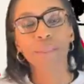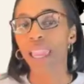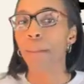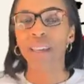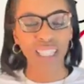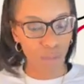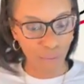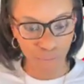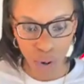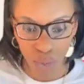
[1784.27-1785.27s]
Yeah, because we
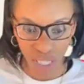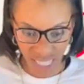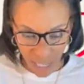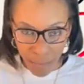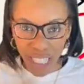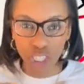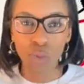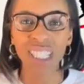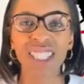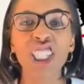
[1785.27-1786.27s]
focus and been
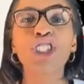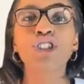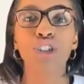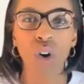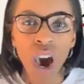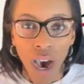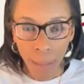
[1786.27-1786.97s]
so intentional